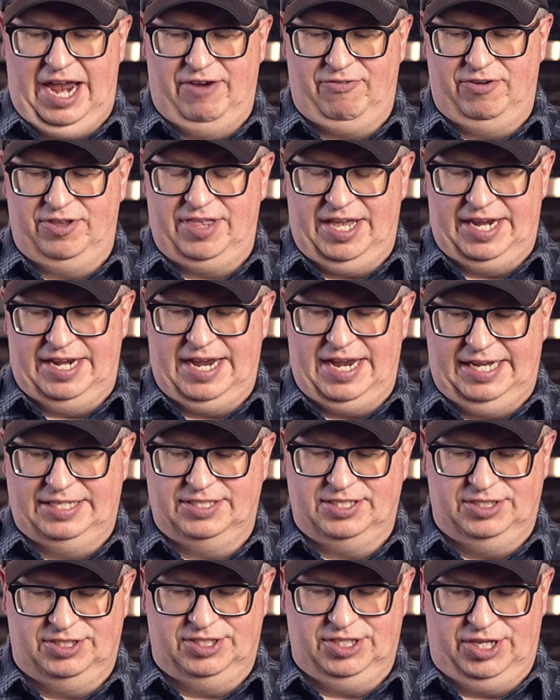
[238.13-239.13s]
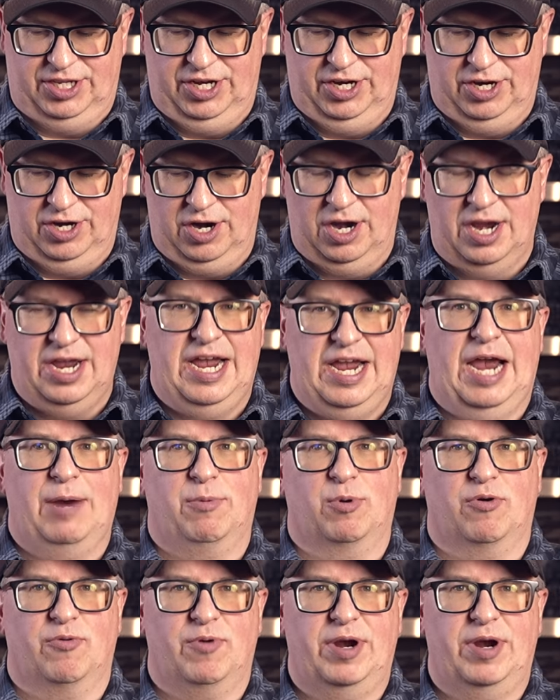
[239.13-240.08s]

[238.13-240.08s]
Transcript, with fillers: everything nice and secure, and